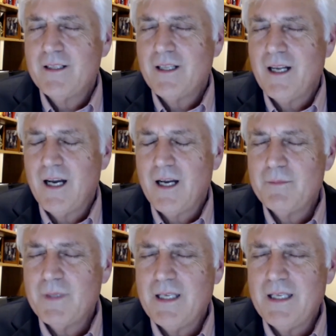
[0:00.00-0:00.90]

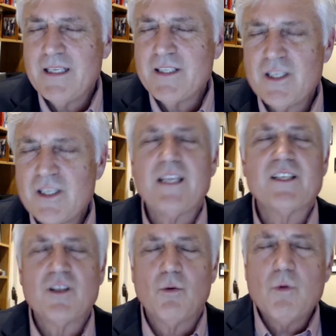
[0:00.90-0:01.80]
it
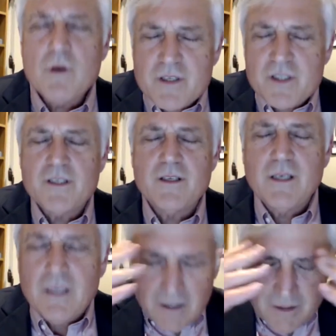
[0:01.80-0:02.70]
is the worst
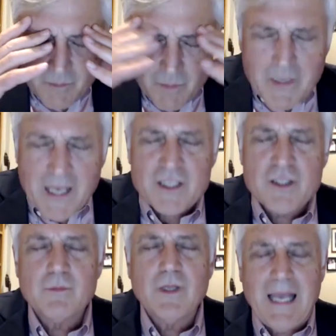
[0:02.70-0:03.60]

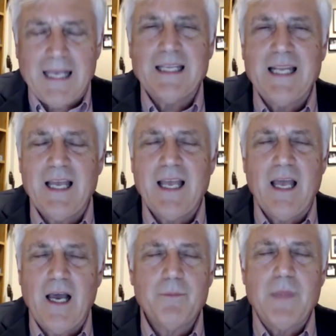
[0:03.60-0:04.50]
imaginable
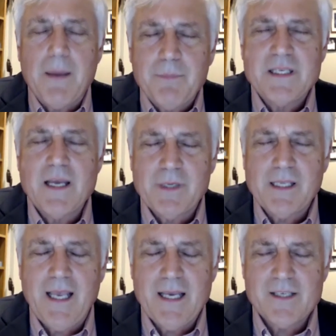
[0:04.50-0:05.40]
epidemic
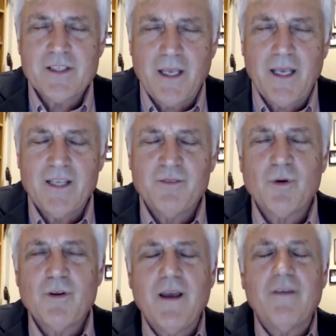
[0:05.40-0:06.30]
cascade where
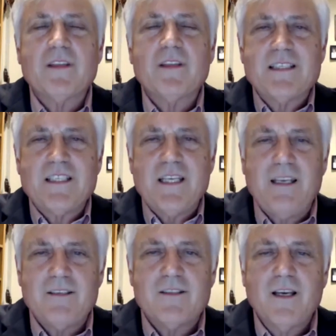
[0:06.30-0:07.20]
you have the
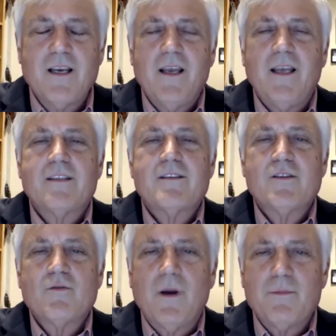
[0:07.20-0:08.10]
disease, it
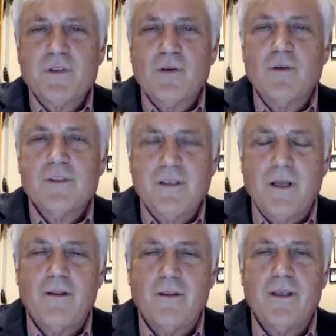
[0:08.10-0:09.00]
disrupts schools and
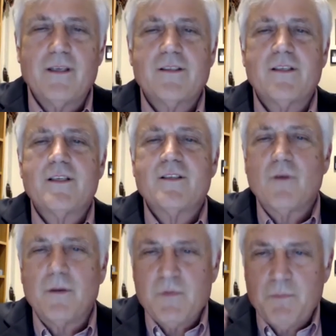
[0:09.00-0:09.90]
other things, it
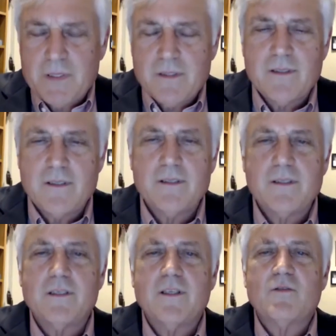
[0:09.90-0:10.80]
disrupts businesses,
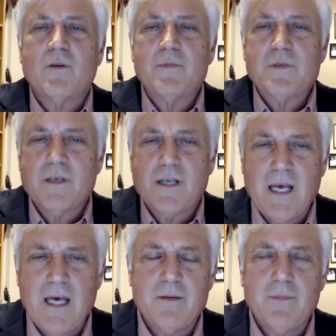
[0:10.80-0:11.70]
it disrupts the
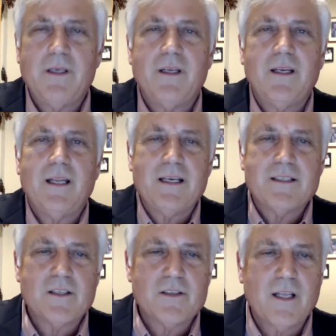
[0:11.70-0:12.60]
economy, and it has
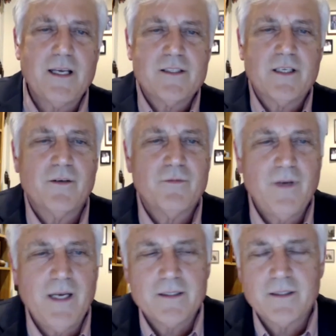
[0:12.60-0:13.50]
this lasting
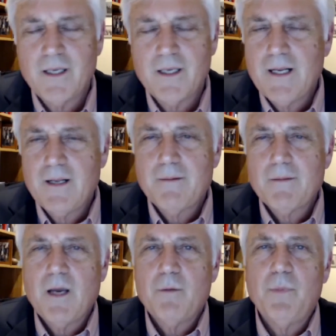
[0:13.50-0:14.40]
effect.
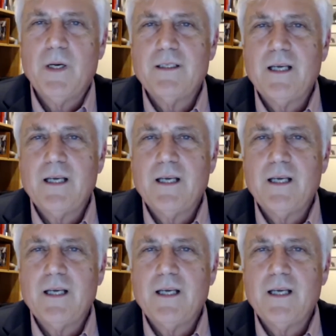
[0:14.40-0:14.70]
But